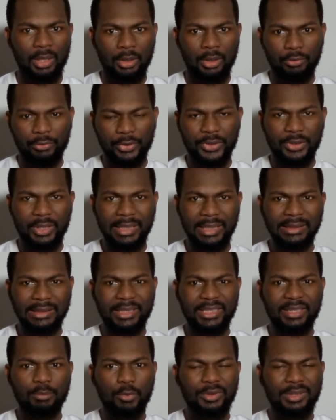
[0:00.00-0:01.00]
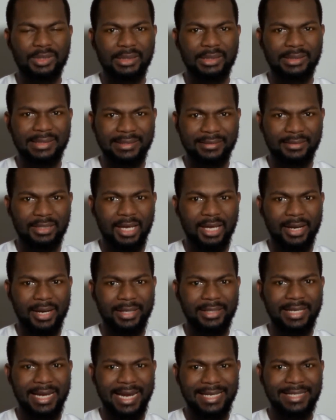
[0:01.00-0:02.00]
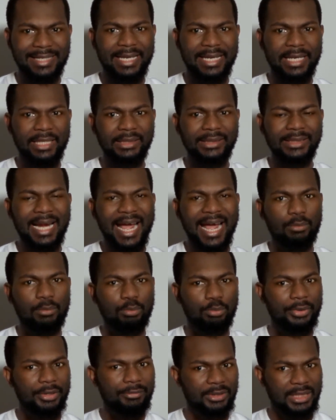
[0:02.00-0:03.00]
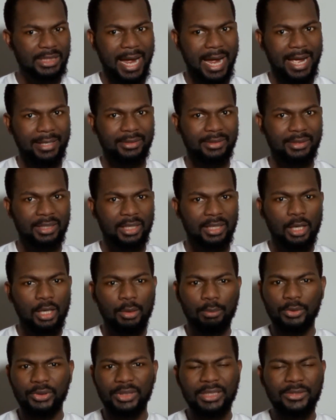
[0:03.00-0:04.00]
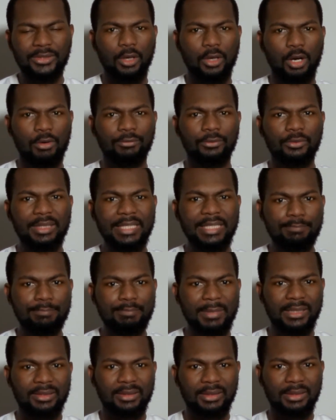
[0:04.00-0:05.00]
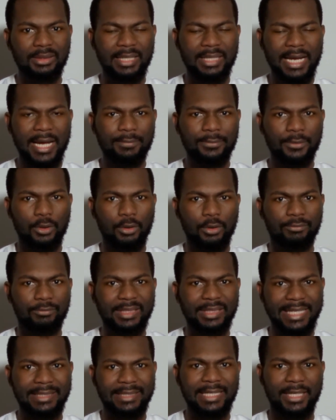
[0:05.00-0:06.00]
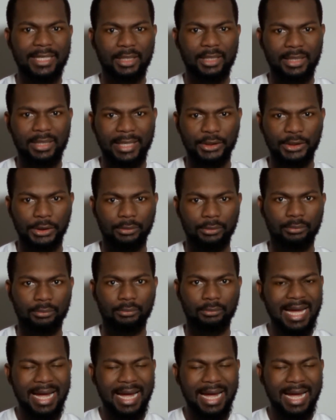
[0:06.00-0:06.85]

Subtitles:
Researchers must design engaging and brief tasks, but this often limits the depth of data collection.